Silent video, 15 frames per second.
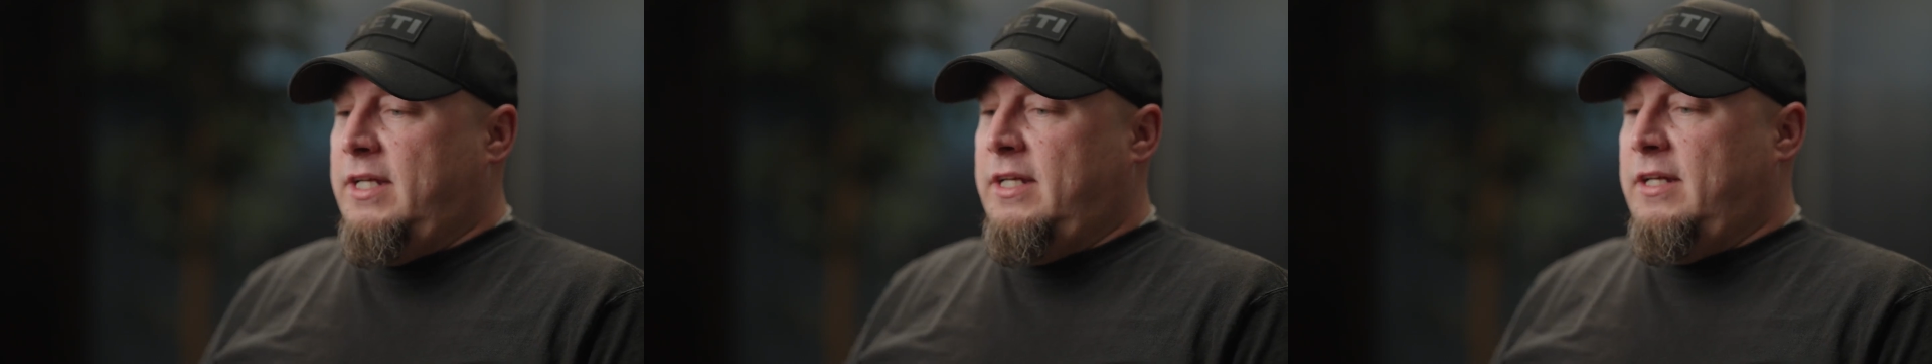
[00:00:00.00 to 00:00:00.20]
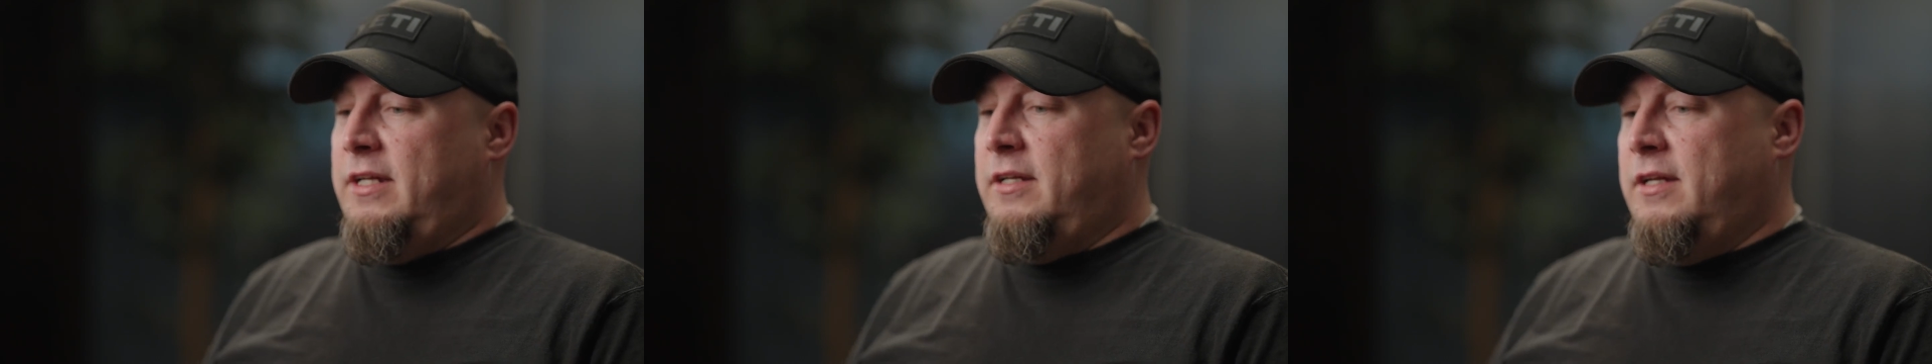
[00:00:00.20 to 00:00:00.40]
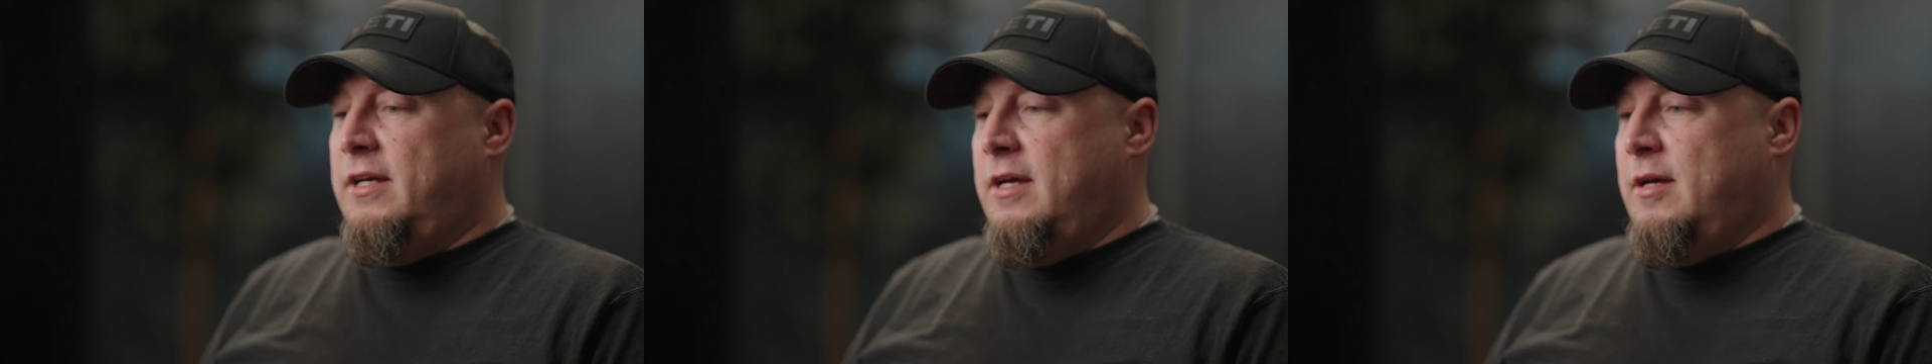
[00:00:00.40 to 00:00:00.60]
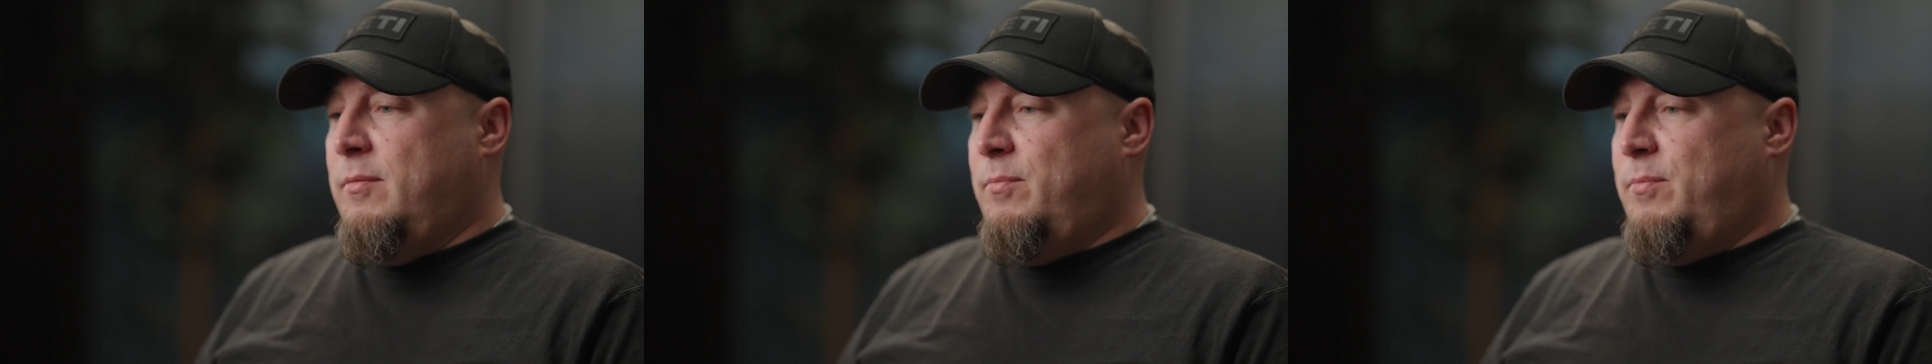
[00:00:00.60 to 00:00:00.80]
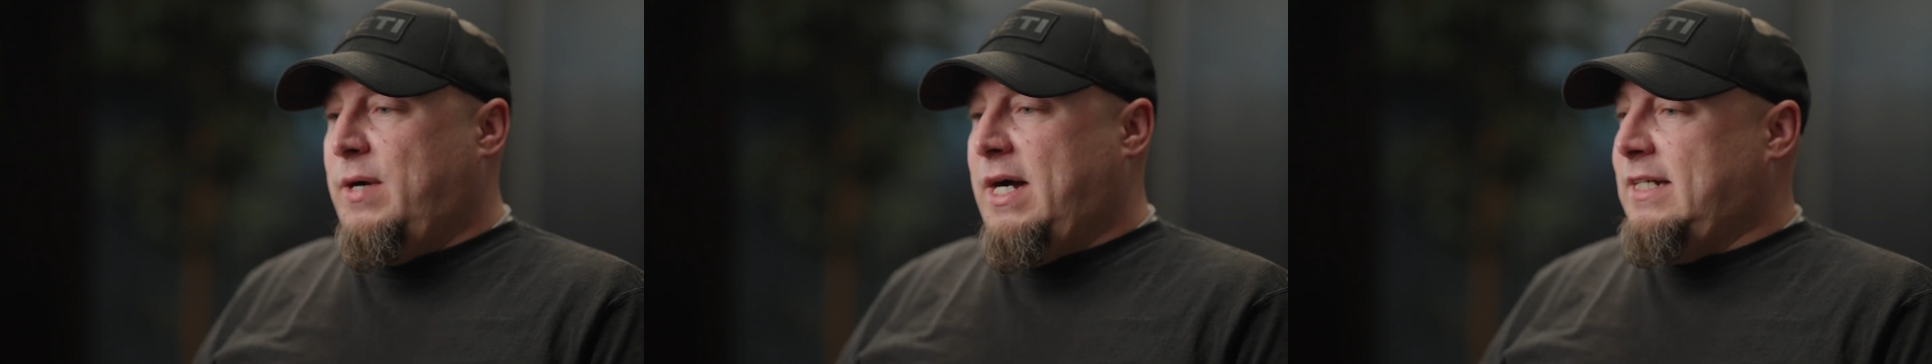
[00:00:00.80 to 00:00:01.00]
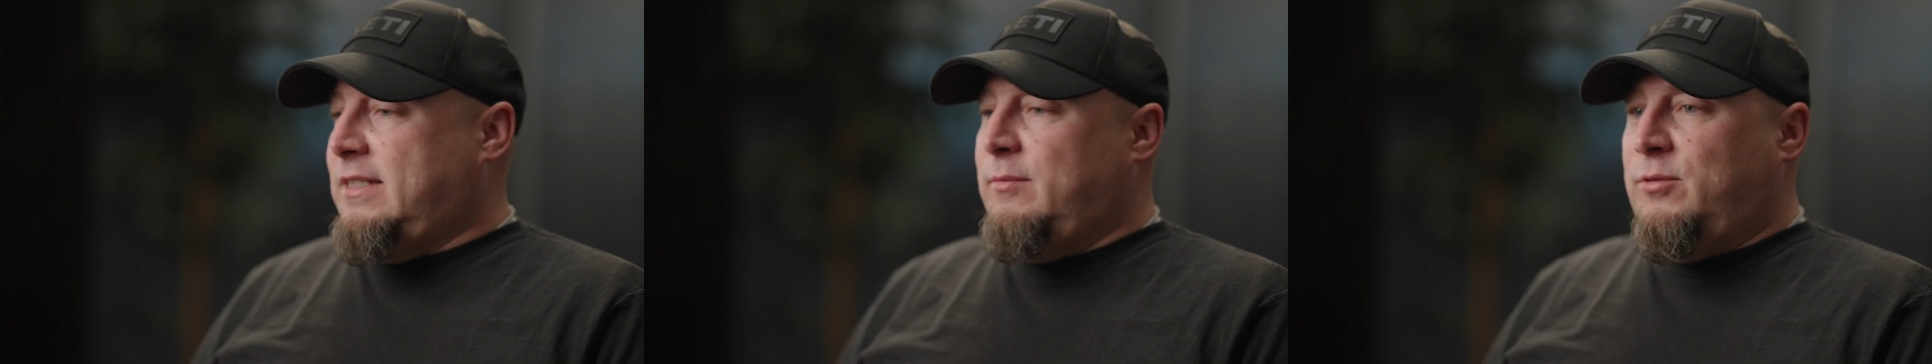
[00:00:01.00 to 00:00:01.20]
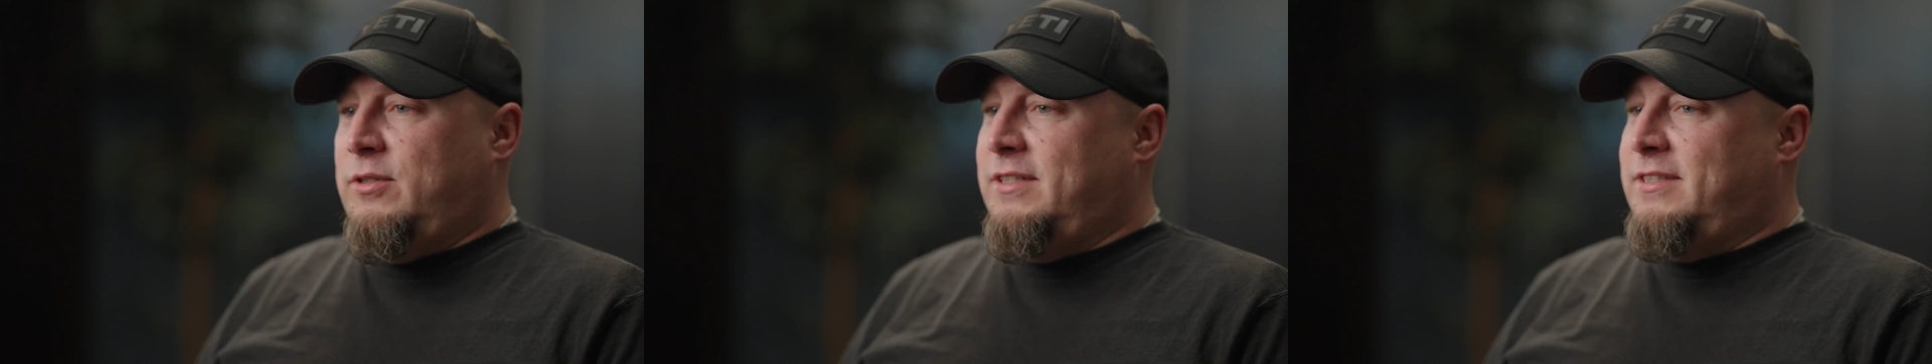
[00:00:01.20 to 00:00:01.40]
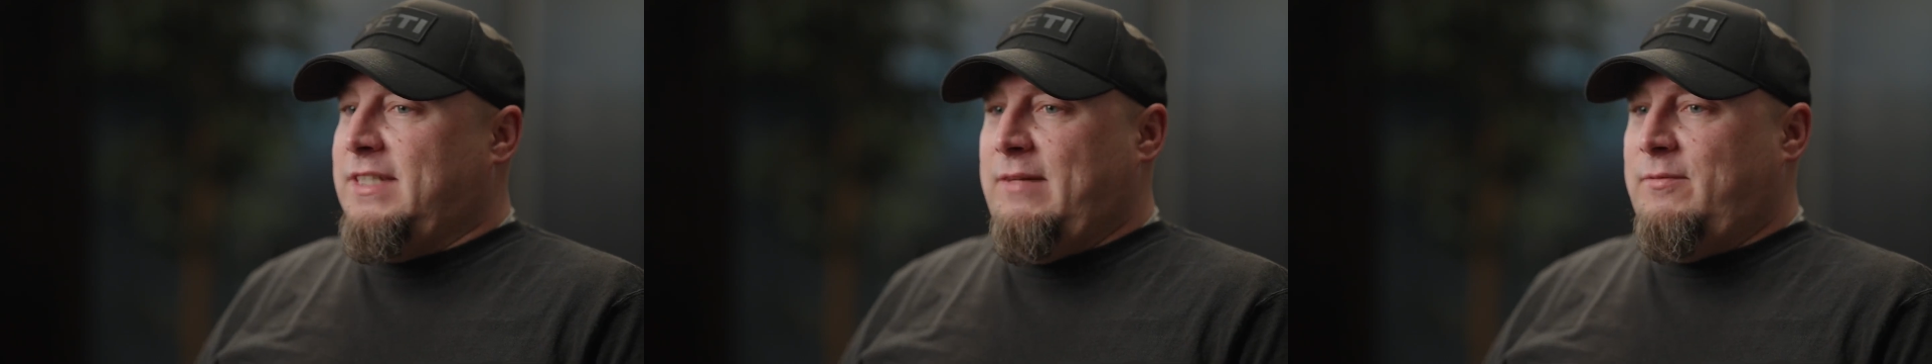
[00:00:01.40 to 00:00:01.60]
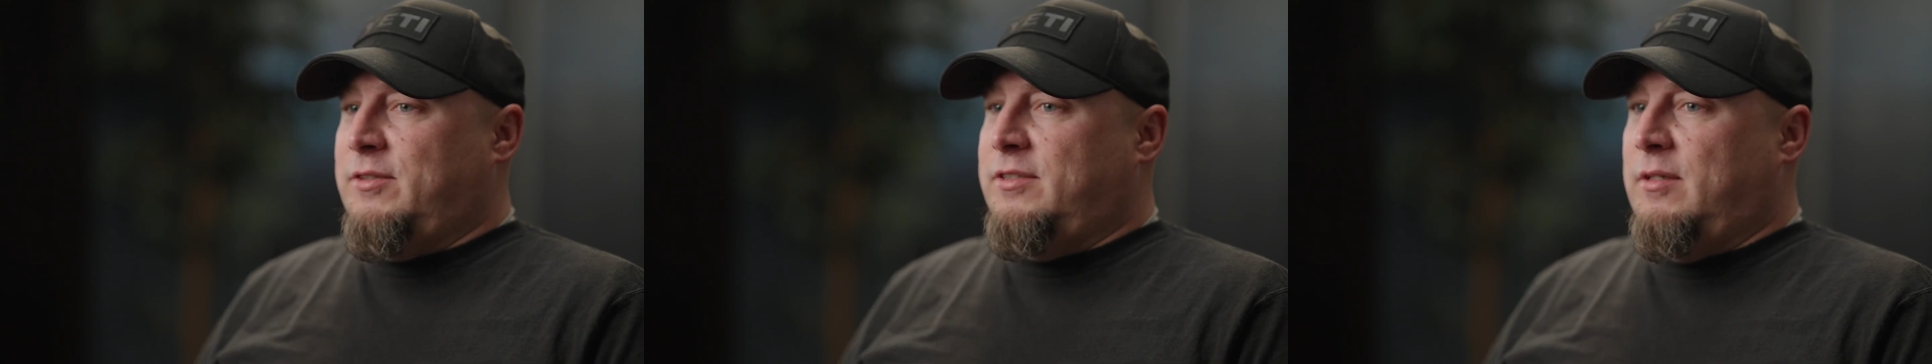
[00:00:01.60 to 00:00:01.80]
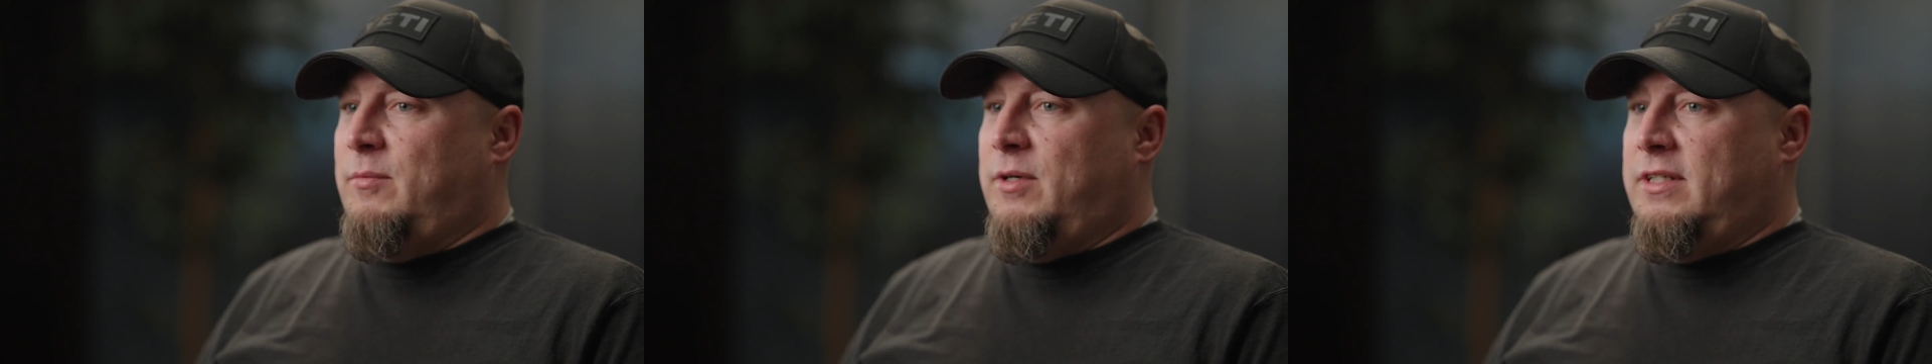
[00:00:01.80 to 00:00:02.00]
in possibly
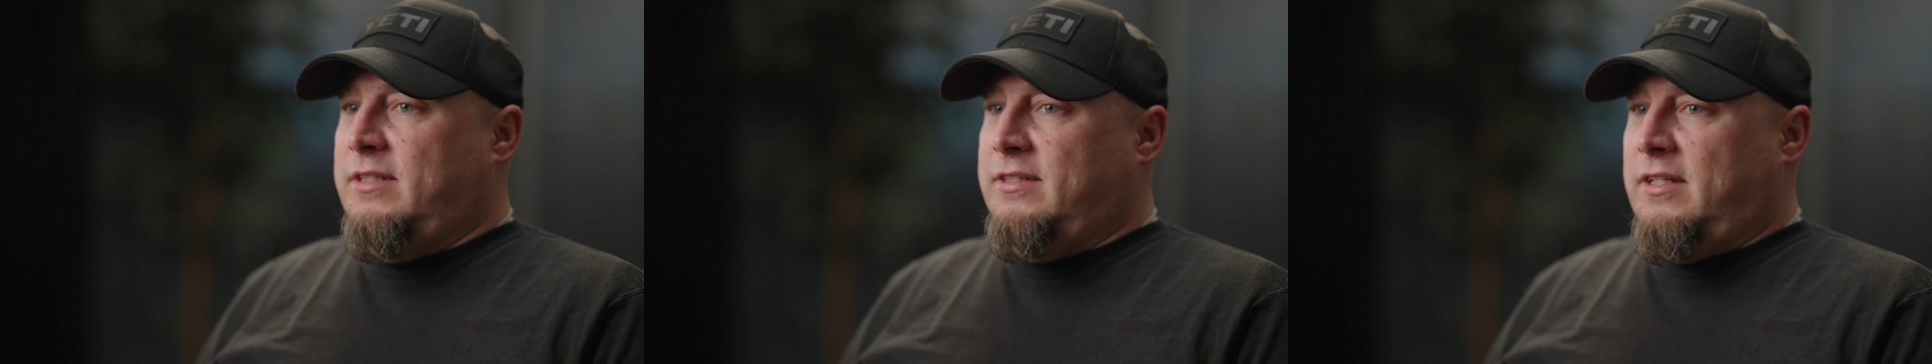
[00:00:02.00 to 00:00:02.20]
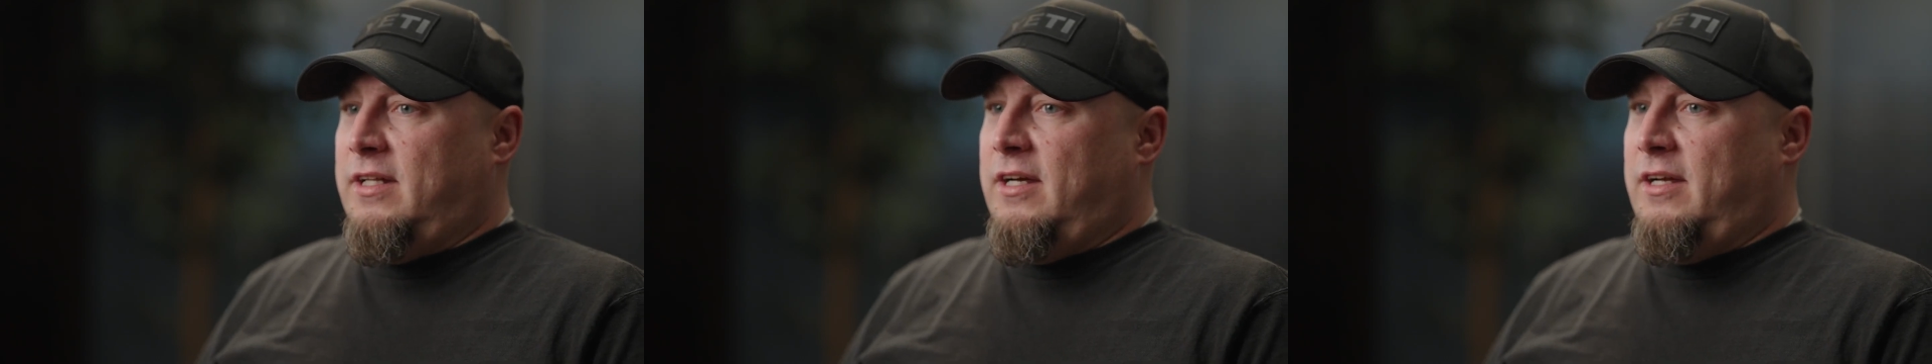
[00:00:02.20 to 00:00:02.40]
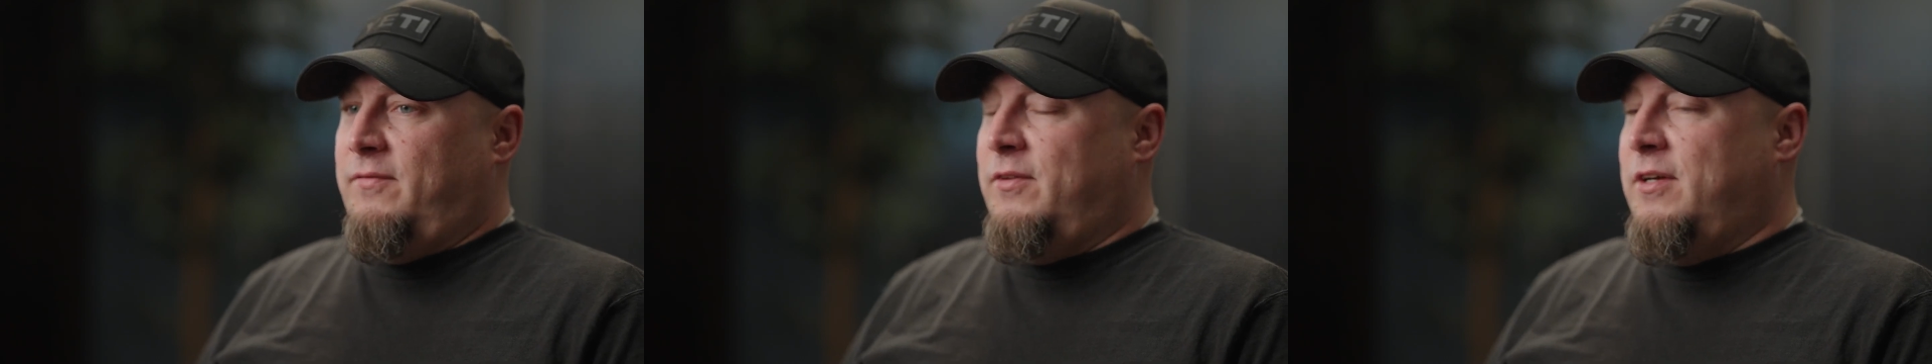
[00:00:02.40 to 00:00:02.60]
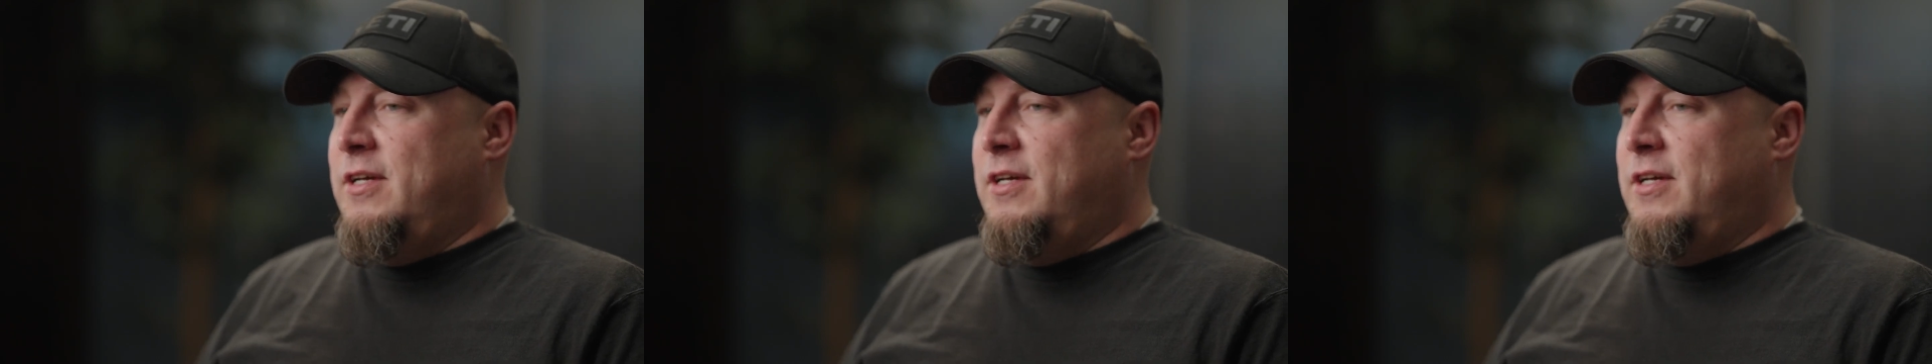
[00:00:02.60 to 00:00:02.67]
saving somebody's life.